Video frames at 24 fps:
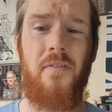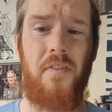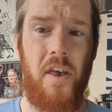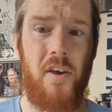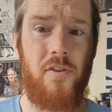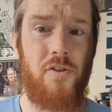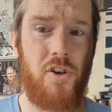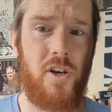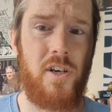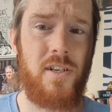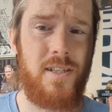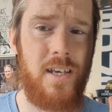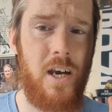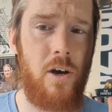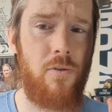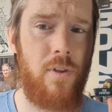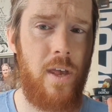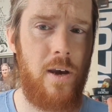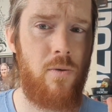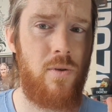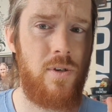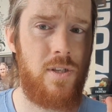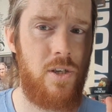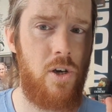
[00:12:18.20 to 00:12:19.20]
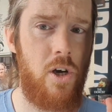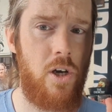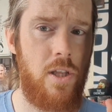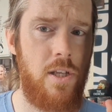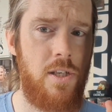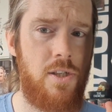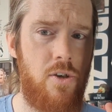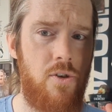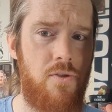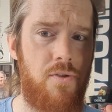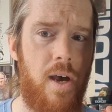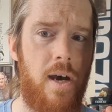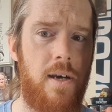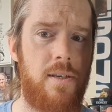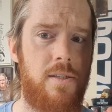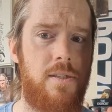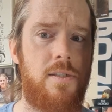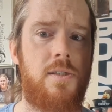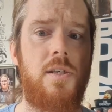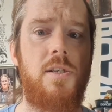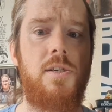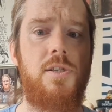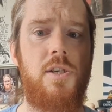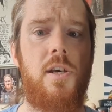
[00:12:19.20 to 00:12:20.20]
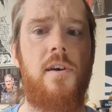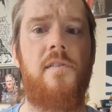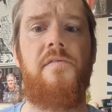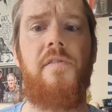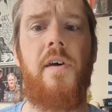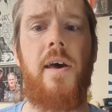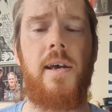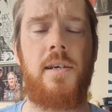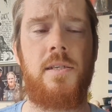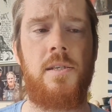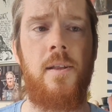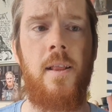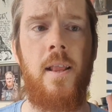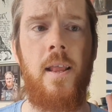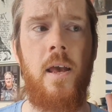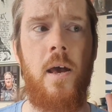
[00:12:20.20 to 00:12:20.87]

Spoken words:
You could tell they were early 2000 CG effects,